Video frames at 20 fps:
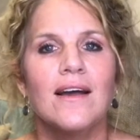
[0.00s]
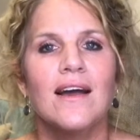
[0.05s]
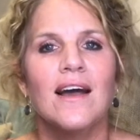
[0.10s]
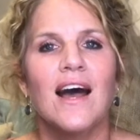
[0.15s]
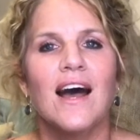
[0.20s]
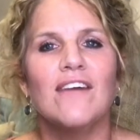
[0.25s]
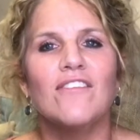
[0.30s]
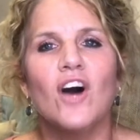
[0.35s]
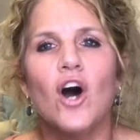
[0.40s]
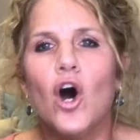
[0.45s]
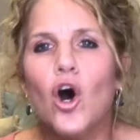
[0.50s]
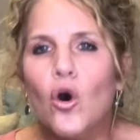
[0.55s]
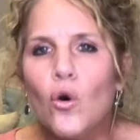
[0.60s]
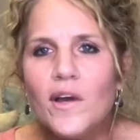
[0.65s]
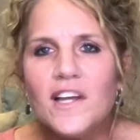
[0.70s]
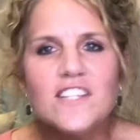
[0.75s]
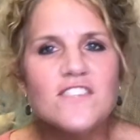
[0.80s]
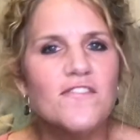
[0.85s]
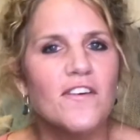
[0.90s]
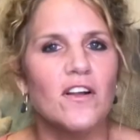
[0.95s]
I've
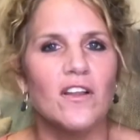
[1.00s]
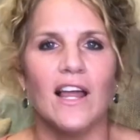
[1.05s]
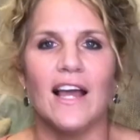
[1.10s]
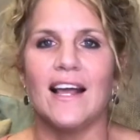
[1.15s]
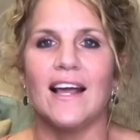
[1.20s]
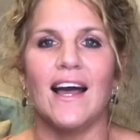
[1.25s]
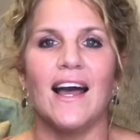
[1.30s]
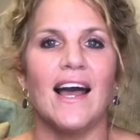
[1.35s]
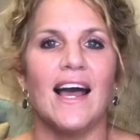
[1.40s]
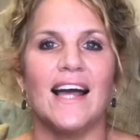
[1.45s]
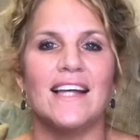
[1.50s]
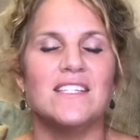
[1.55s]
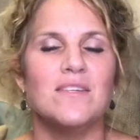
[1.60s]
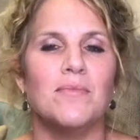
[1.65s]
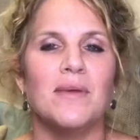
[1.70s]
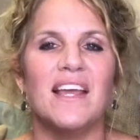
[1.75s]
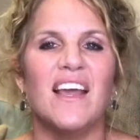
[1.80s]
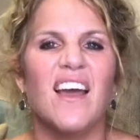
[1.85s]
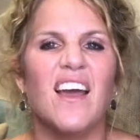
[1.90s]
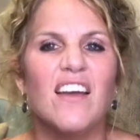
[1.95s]
always felt like I had to be